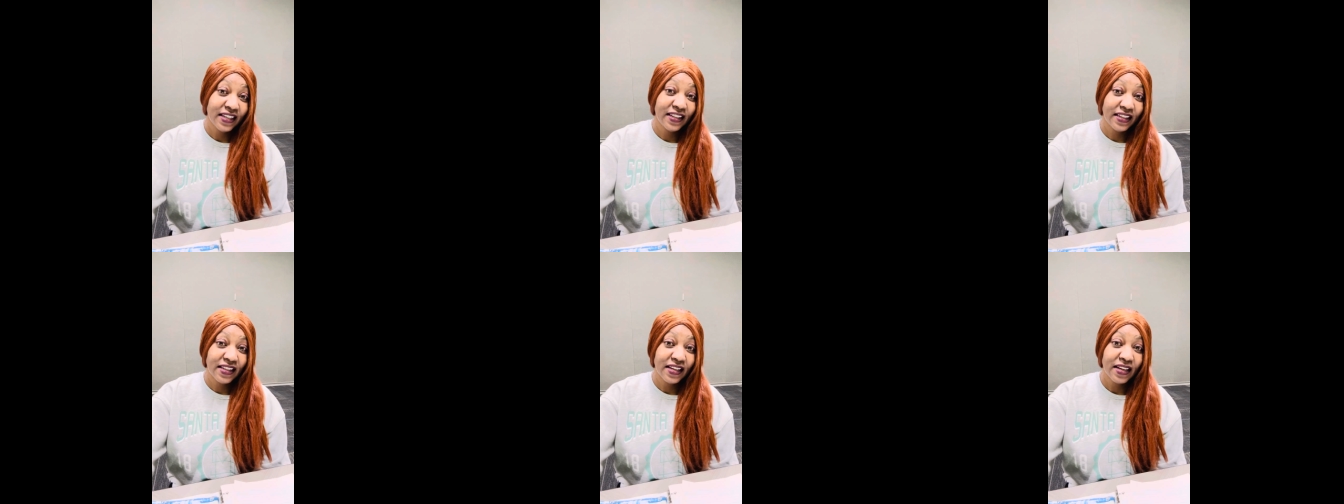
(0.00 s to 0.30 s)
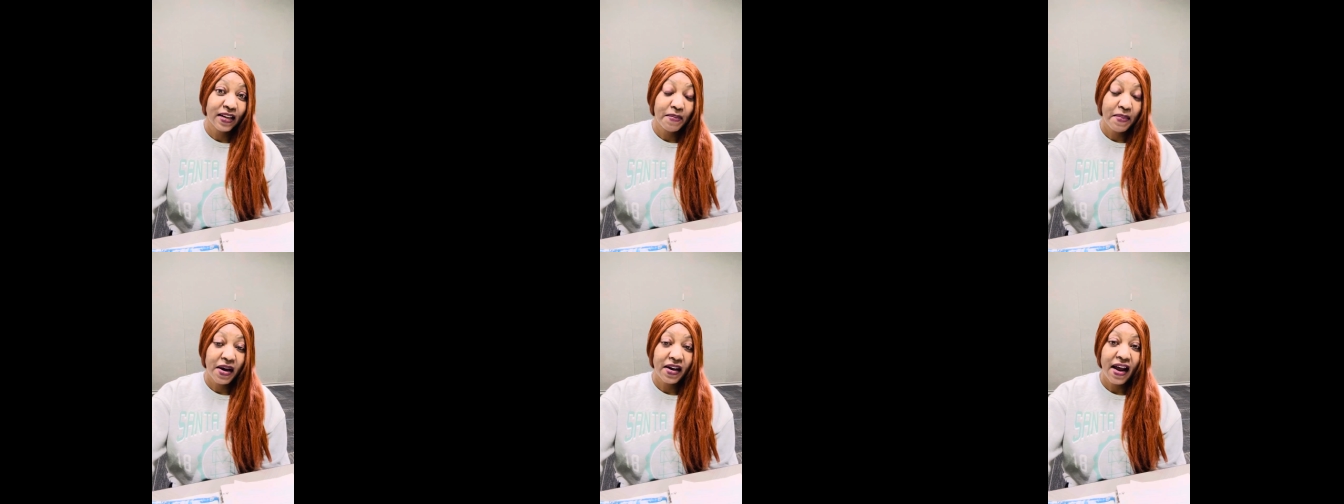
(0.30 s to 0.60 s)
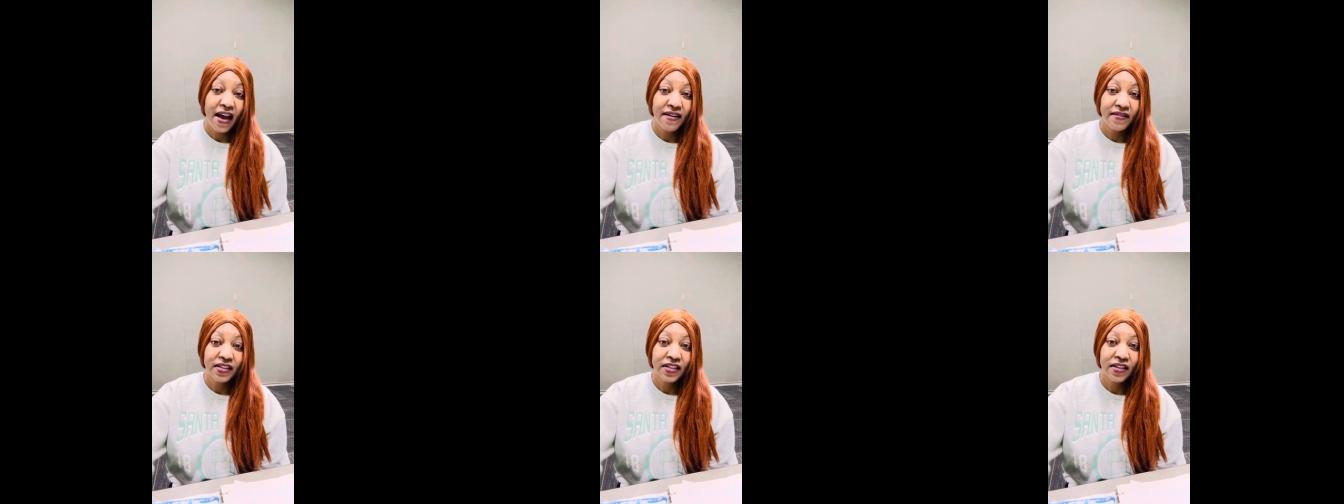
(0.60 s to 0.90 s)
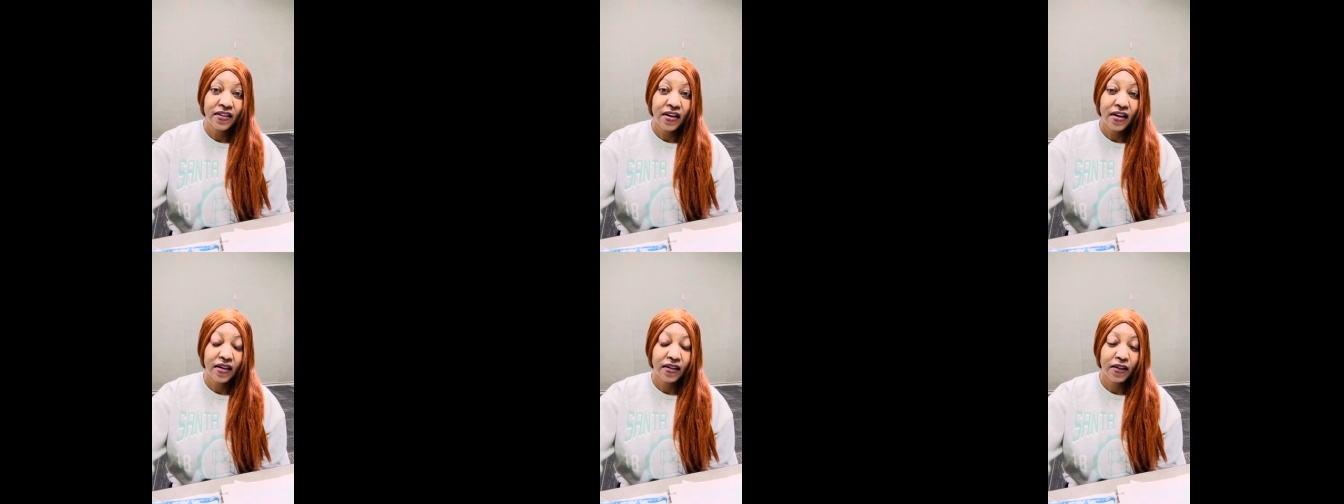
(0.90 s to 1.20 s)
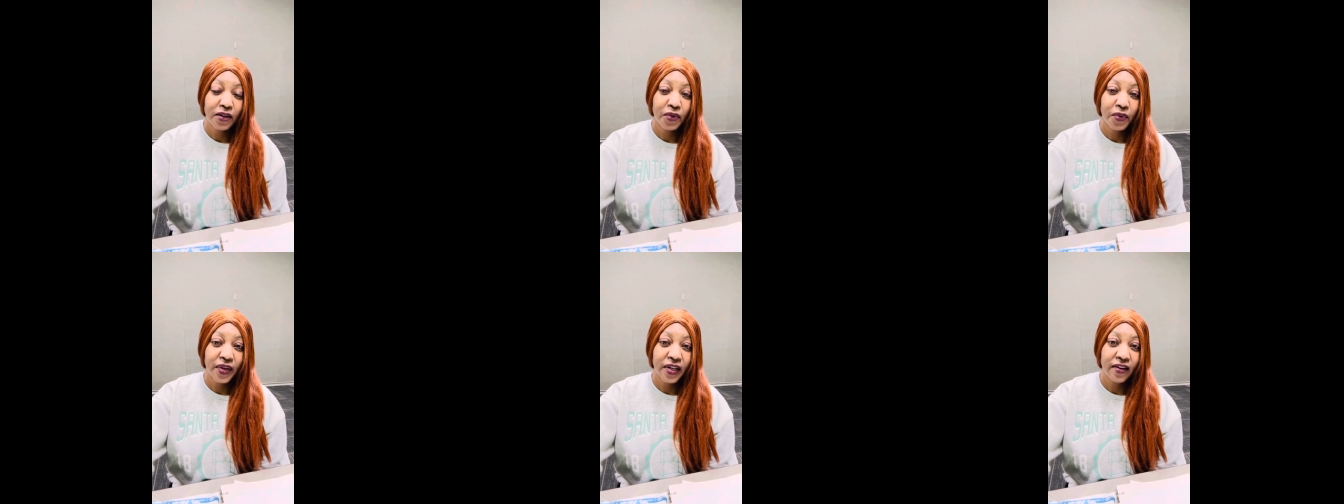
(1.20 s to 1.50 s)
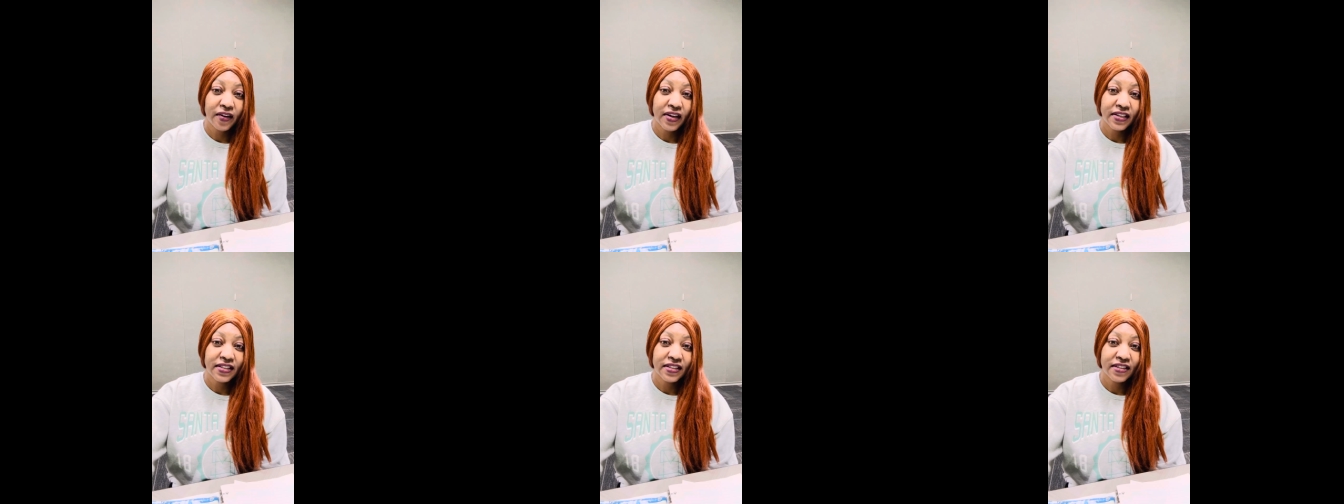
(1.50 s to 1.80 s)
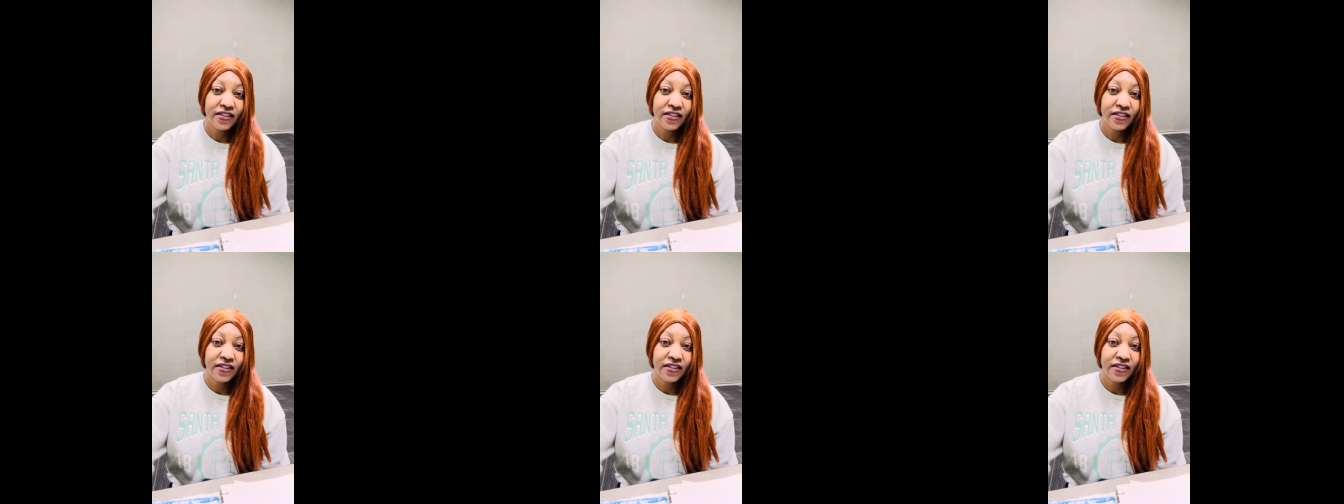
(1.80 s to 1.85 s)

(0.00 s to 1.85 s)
think about having a career as an